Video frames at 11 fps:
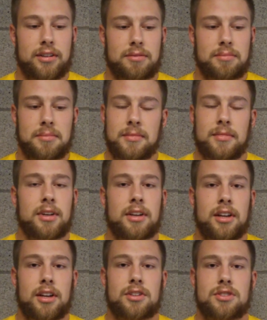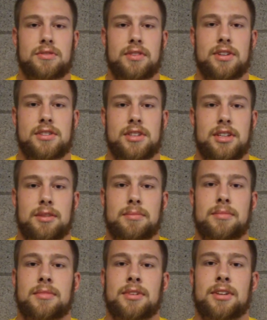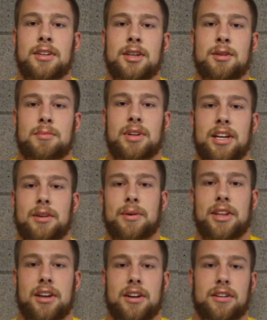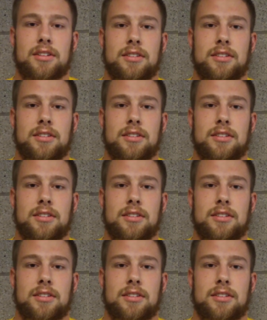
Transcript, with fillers: And uh, it's just fun to see them playing the way they are.